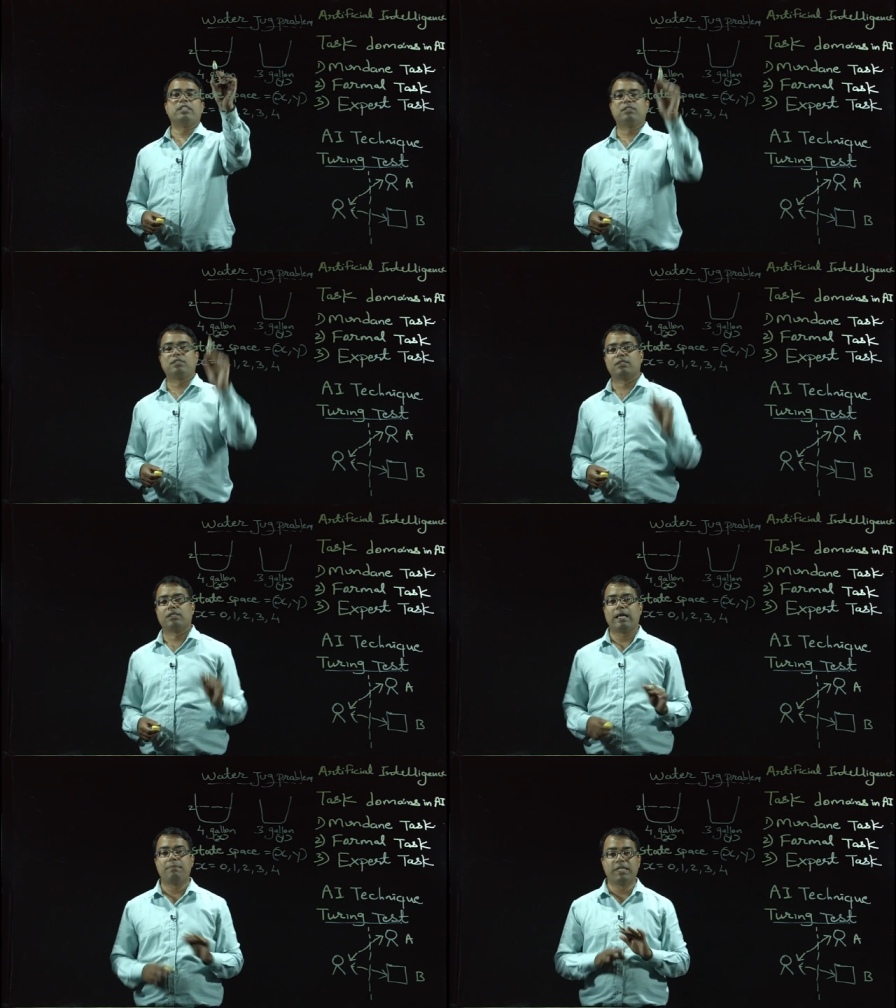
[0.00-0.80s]
is
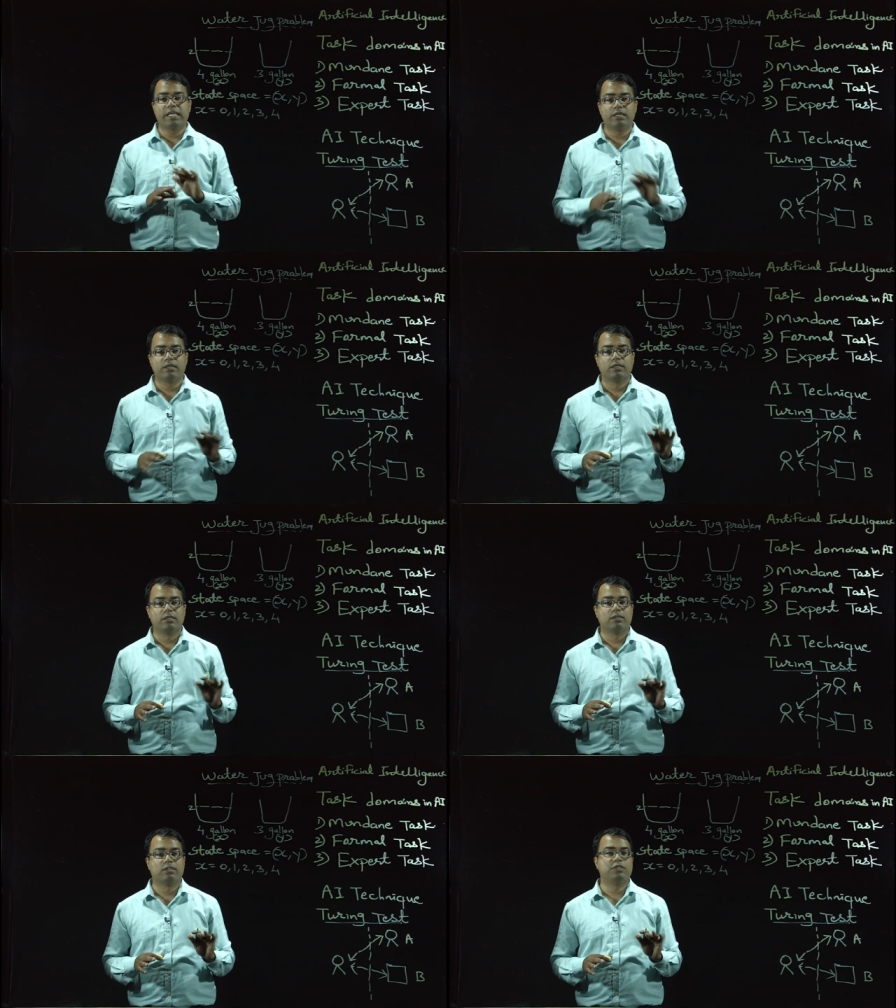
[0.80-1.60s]
empty
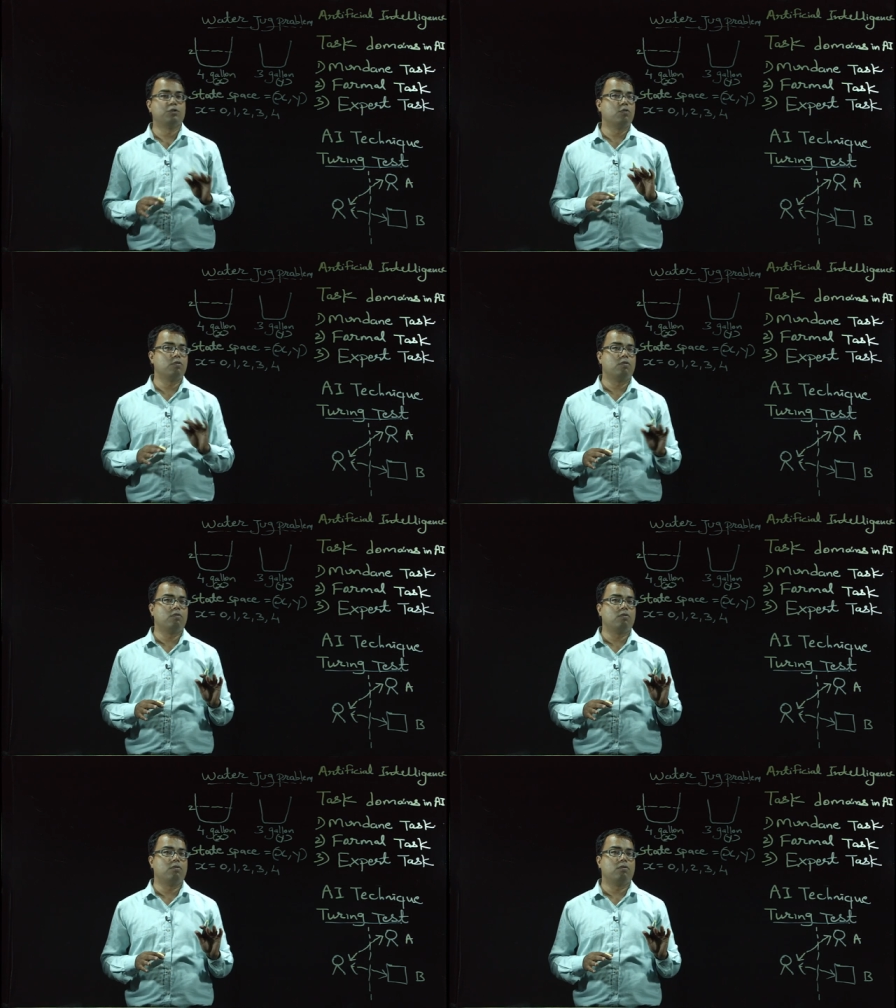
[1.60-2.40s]
there is no
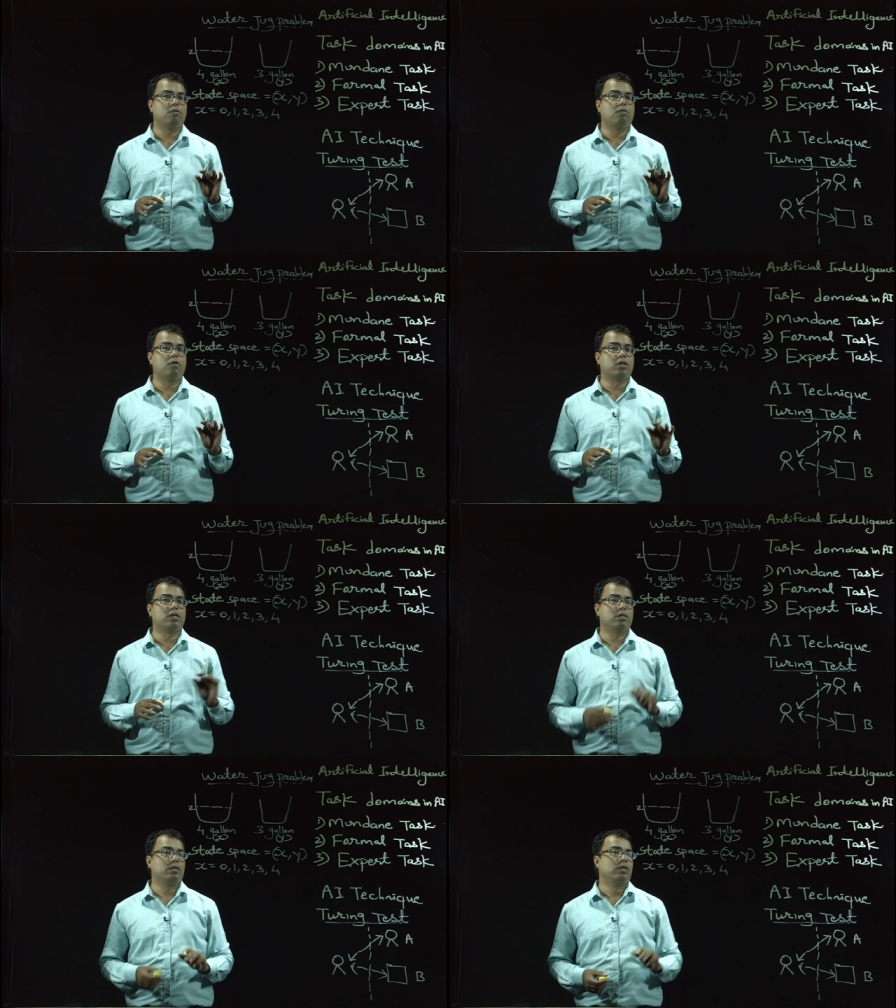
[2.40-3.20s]
water
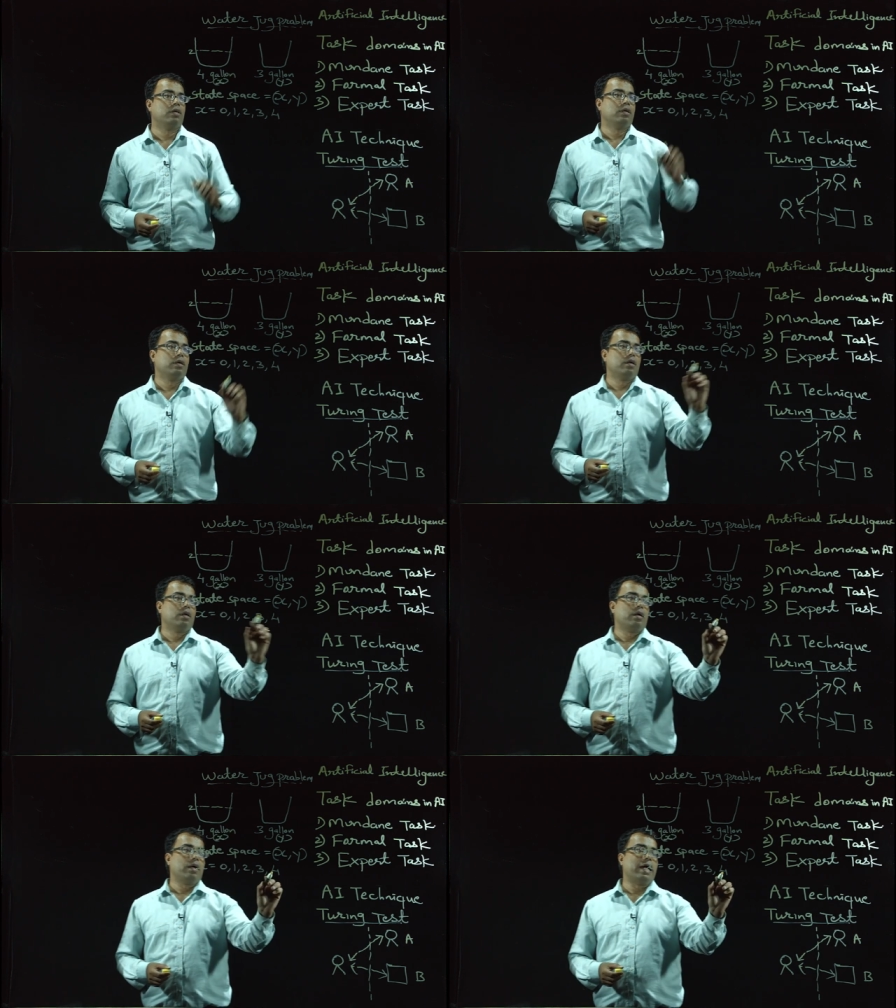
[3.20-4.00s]

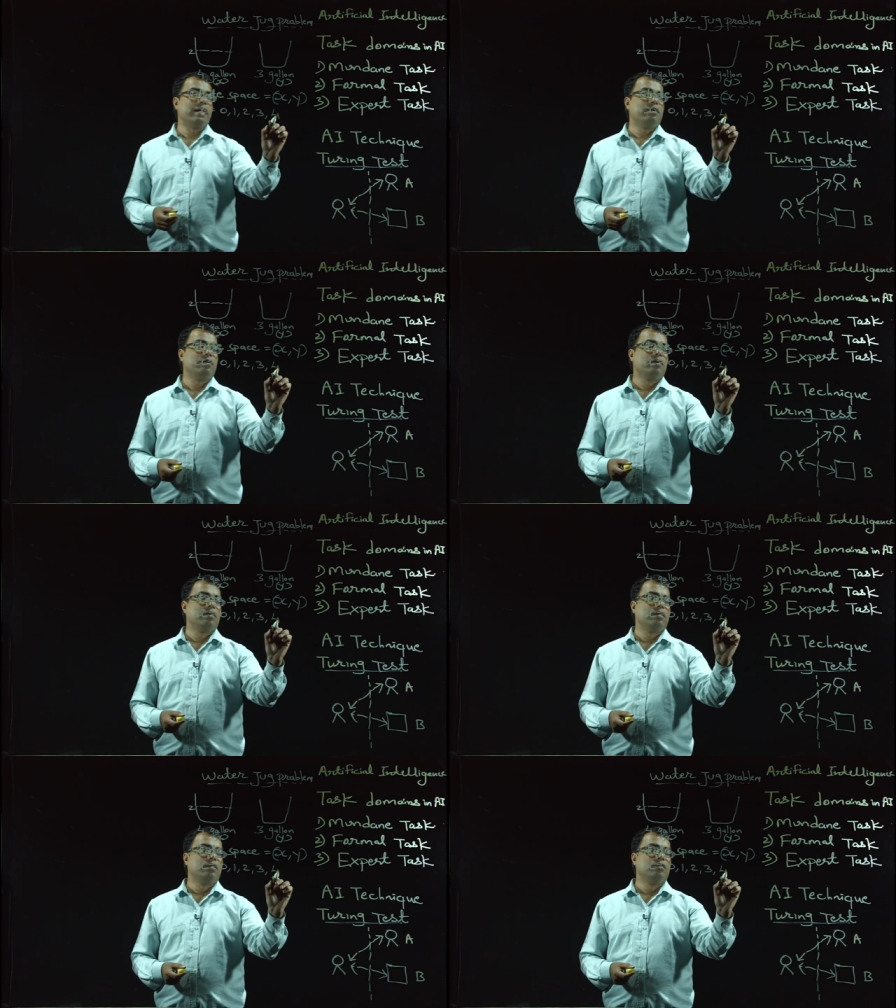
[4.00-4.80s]
and
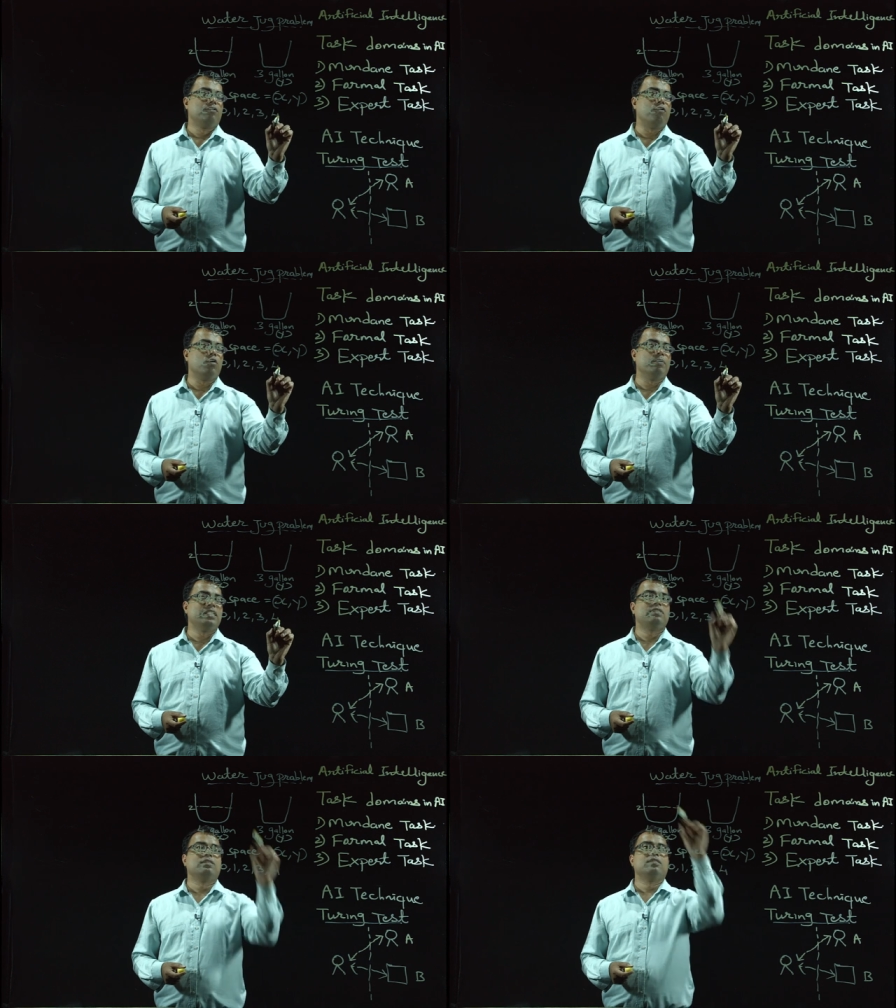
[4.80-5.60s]
4
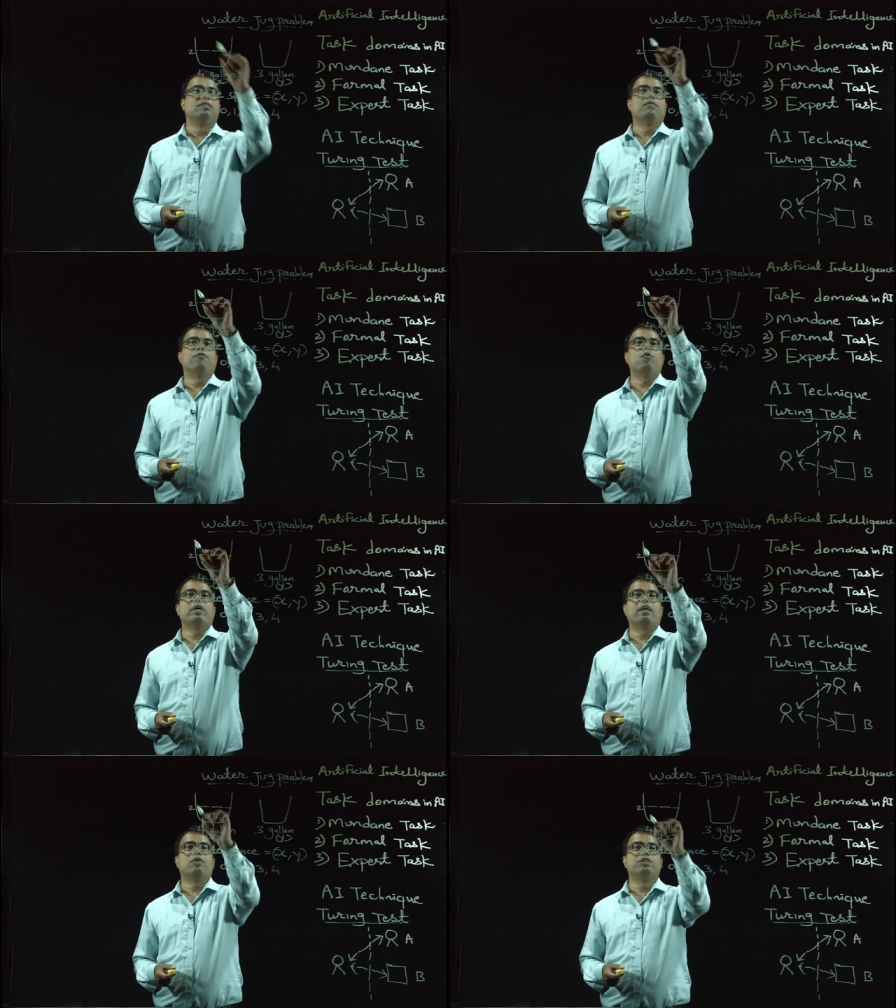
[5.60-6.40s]
means the 4
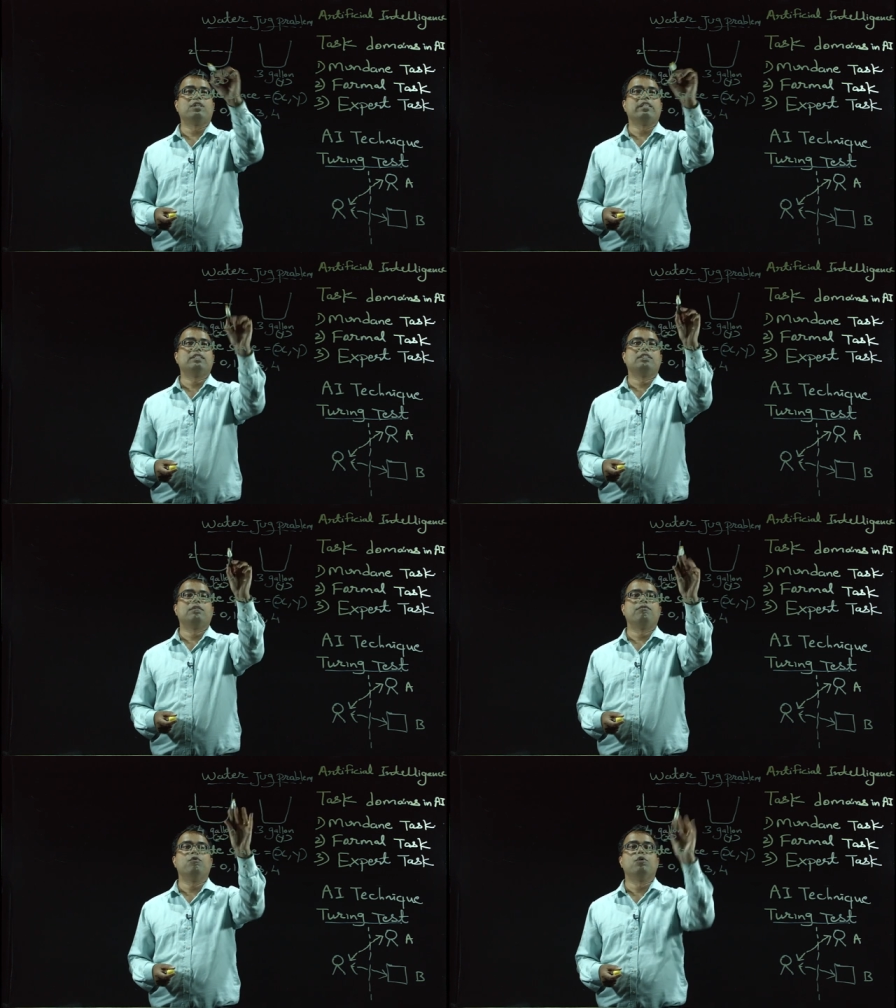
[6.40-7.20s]
gallon jug is
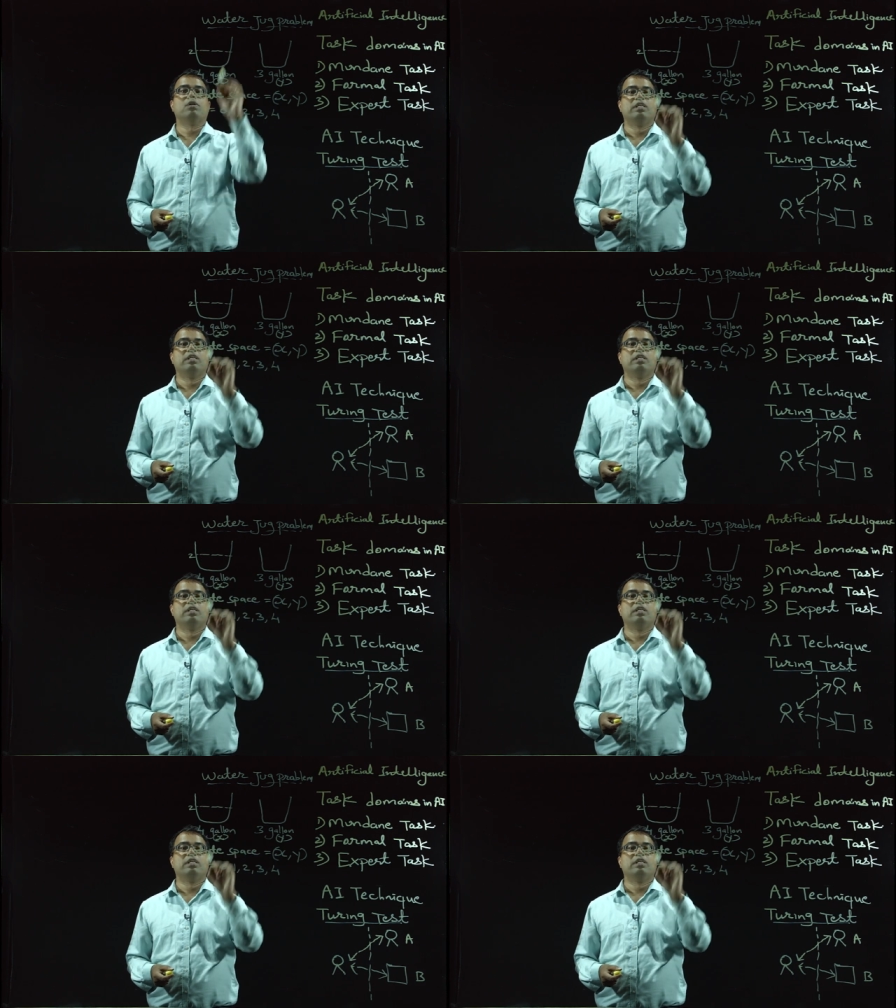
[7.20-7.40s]
full.